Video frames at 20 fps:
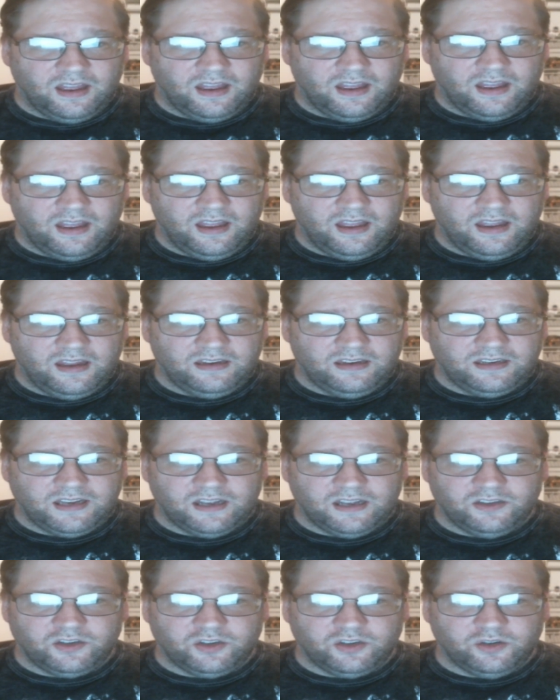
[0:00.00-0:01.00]
and
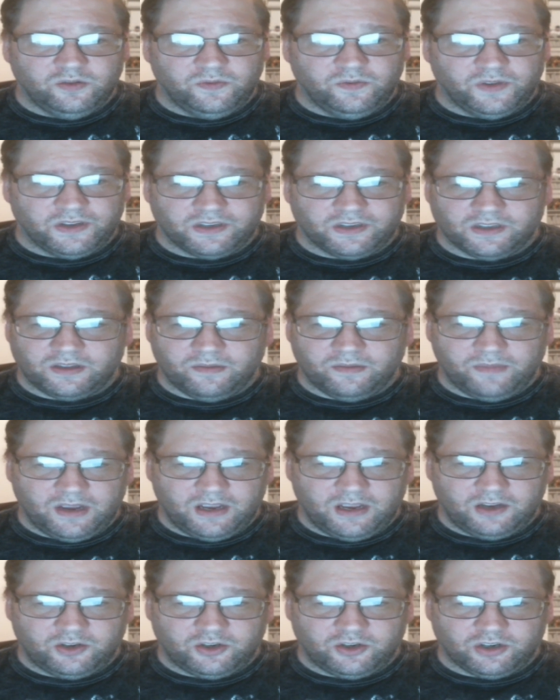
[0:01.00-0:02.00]
tends to visit the
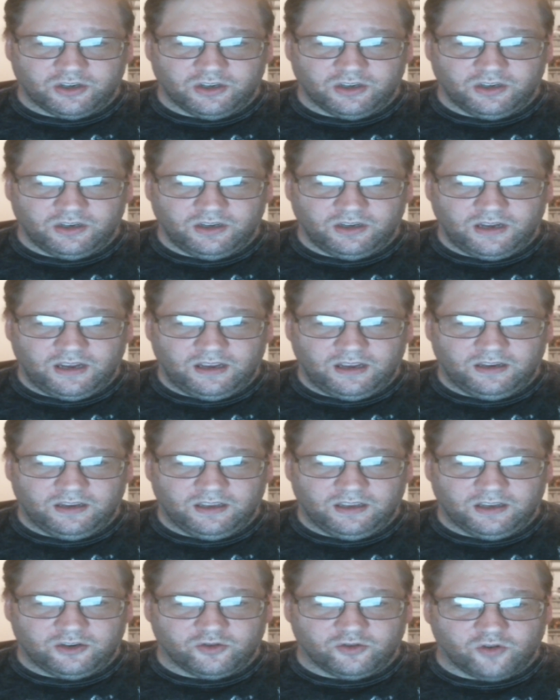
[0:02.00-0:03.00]
mansion and
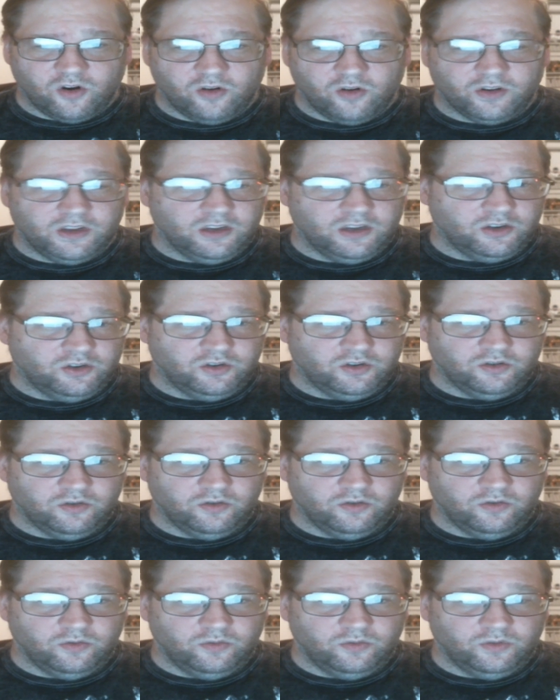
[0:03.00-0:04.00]
get drawn
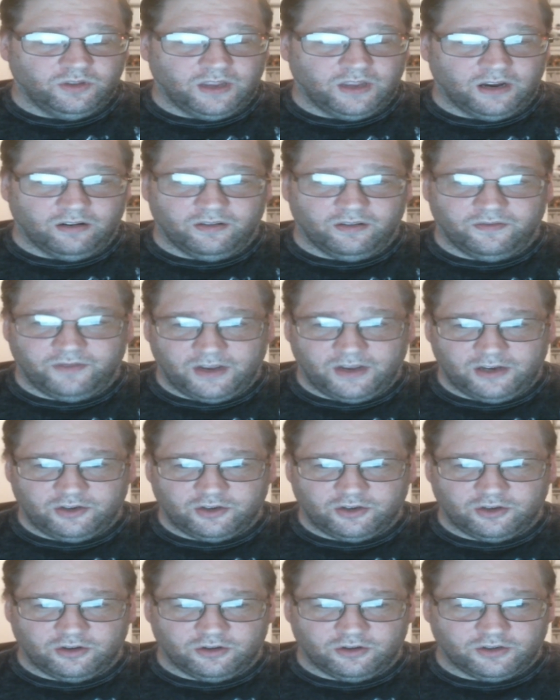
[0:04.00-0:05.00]
into their
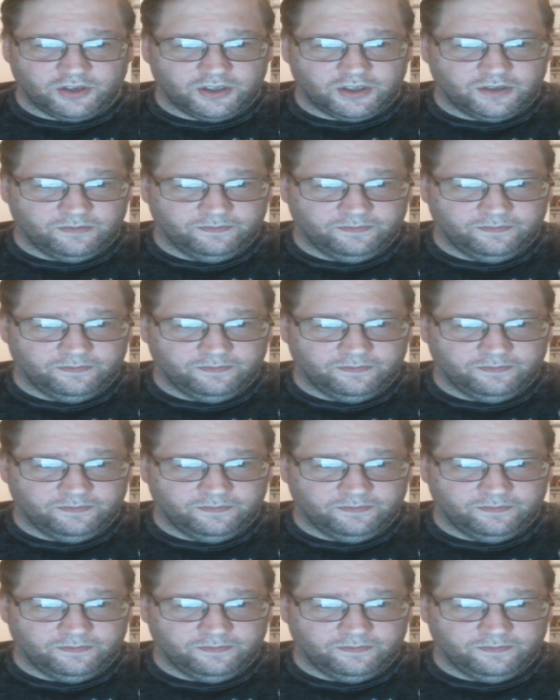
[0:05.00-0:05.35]
adventures.